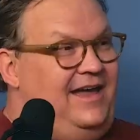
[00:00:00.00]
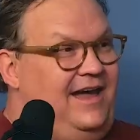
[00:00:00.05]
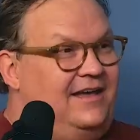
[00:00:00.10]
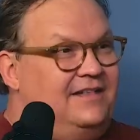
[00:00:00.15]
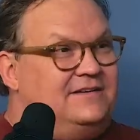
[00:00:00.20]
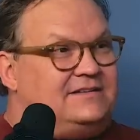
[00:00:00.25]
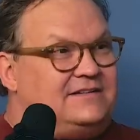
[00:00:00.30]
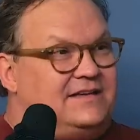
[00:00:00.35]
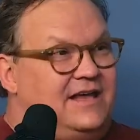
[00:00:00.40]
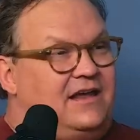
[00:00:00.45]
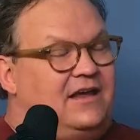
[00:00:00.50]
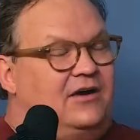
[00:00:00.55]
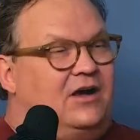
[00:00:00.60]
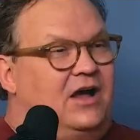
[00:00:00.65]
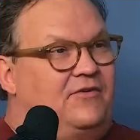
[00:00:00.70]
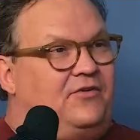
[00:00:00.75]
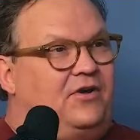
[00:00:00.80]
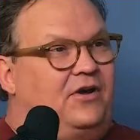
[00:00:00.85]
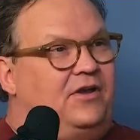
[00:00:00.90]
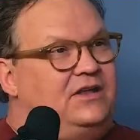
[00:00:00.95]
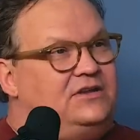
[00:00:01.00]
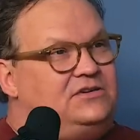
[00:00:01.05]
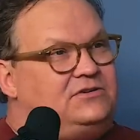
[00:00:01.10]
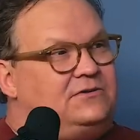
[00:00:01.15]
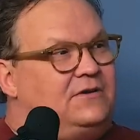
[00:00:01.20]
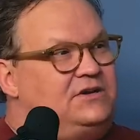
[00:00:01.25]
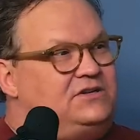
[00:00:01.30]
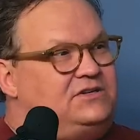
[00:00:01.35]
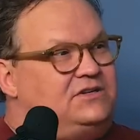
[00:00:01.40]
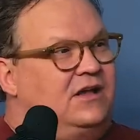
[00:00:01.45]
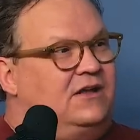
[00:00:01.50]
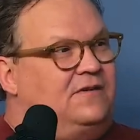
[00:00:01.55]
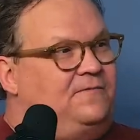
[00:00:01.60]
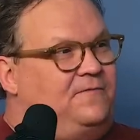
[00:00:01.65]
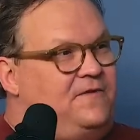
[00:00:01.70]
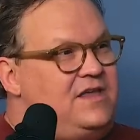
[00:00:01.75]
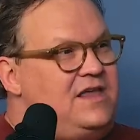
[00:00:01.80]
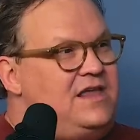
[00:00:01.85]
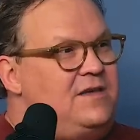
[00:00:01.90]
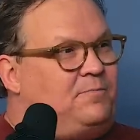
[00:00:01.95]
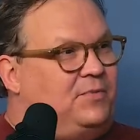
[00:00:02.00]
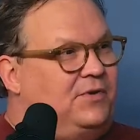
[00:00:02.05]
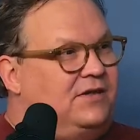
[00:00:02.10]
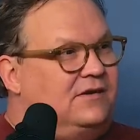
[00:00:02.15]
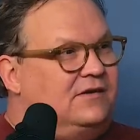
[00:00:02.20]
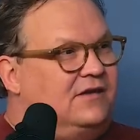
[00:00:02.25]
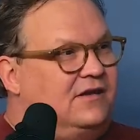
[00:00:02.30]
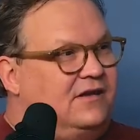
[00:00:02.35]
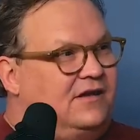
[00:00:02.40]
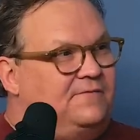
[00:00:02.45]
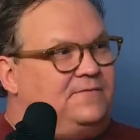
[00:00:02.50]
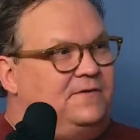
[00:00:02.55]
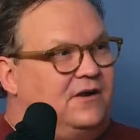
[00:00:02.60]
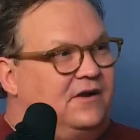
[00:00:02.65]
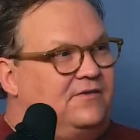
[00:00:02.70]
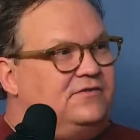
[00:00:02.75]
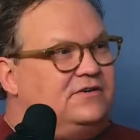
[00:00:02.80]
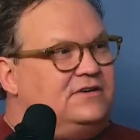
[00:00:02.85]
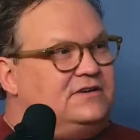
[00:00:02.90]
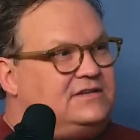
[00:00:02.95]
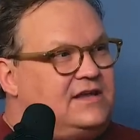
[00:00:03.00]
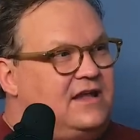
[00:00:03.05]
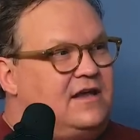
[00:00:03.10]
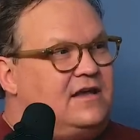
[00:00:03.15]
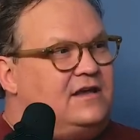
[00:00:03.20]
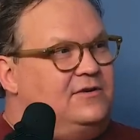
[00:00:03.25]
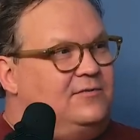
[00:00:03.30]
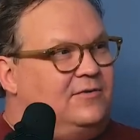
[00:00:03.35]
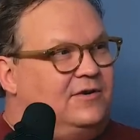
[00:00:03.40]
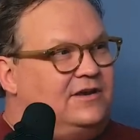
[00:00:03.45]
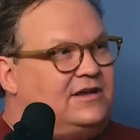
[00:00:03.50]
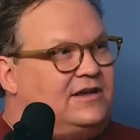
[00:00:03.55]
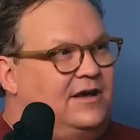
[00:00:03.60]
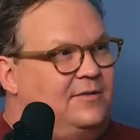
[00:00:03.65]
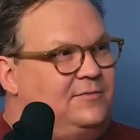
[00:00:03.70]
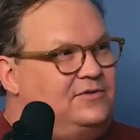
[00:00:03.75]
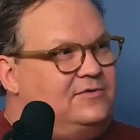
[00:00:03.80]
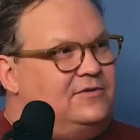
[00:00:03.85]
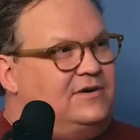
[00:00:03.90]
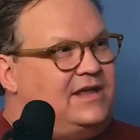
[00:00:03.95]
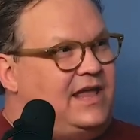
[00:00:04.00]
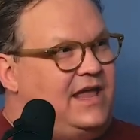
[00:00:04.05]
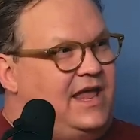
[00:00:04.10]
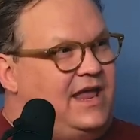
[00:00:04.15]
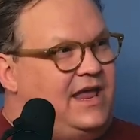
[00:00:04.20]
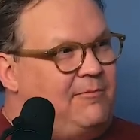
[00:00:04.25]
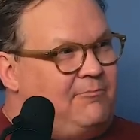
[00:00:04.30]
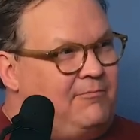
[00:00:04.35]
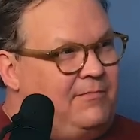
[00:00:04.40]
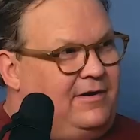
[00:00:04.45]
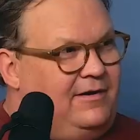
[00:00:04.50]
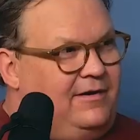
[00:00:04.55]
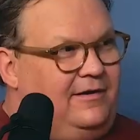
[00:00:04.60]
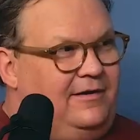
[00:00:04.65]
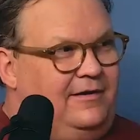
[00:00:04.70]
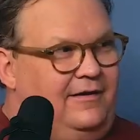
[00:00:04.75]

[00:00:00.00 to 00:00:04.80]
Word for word: Yeah. It's like, oh, I enjoyed you on Veep, and if you're ever in town and you want to come to a game.